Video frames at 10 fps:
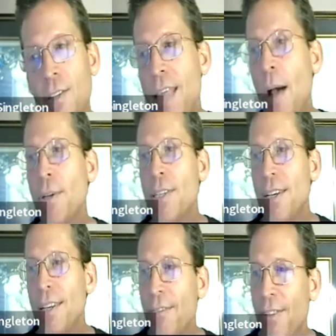So that wasn't
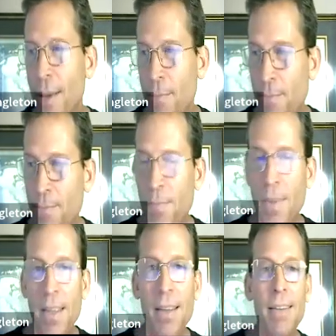good enough for them.
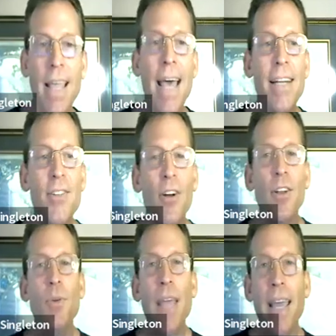They had to start
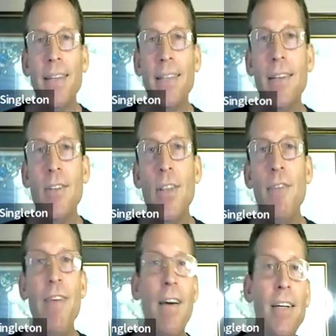a new case. So
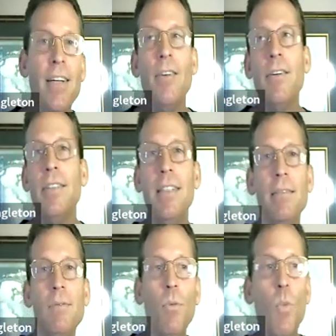they found another
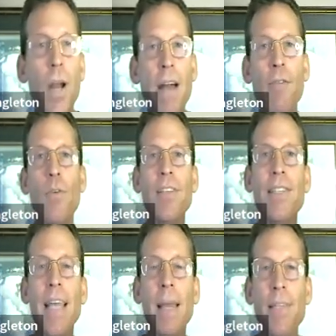whatever over the
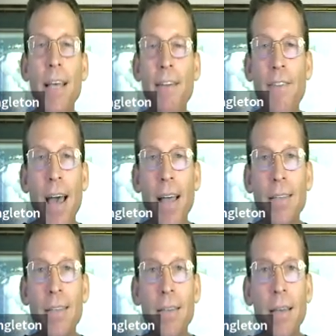same set of
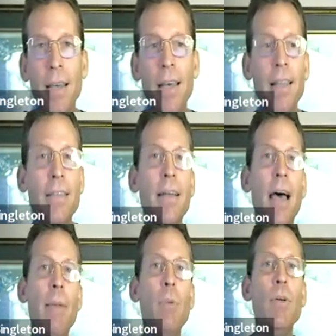facts. This
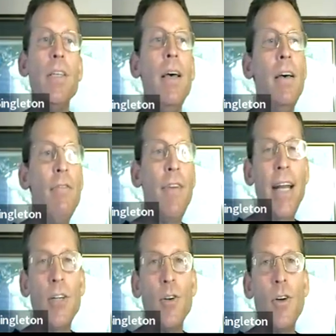time it was
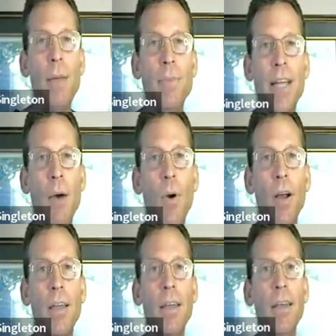Financial Crimes
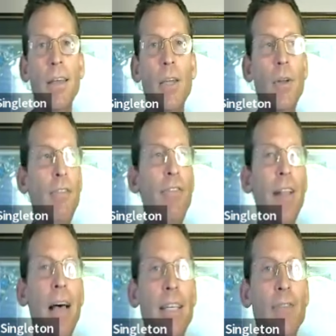Network. You didn't
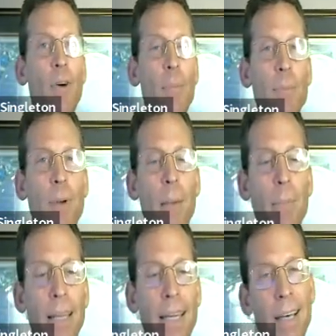fill out these forms
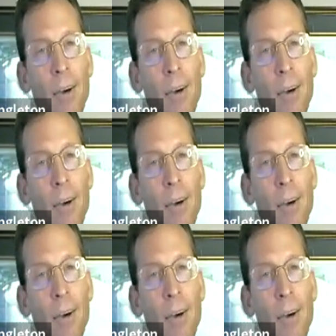properly.